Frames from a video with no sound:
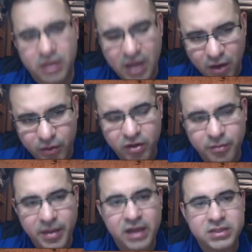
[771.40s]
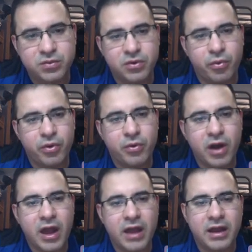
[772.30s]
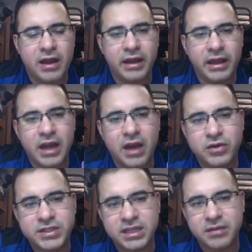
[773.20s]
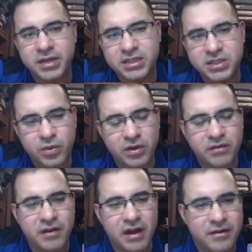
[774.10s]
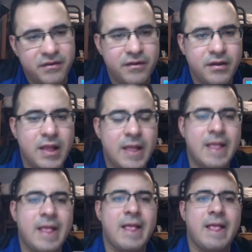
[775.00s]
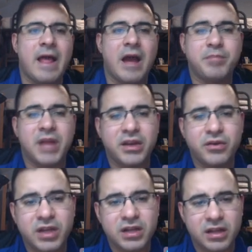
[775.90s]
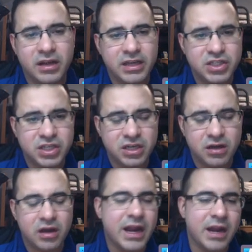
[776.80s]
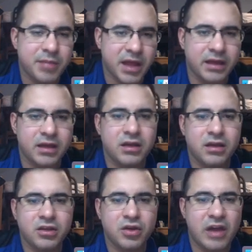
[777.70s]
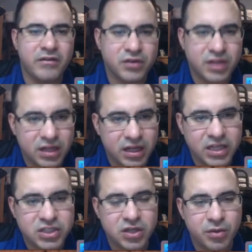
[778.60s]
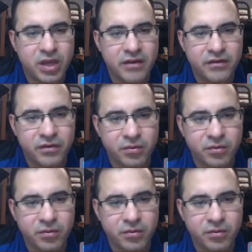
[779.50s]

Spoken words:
we go back to where we were at 8 hours, 10 minutes, and 25. Apply your declination, or not apply. You have your declination that we got from the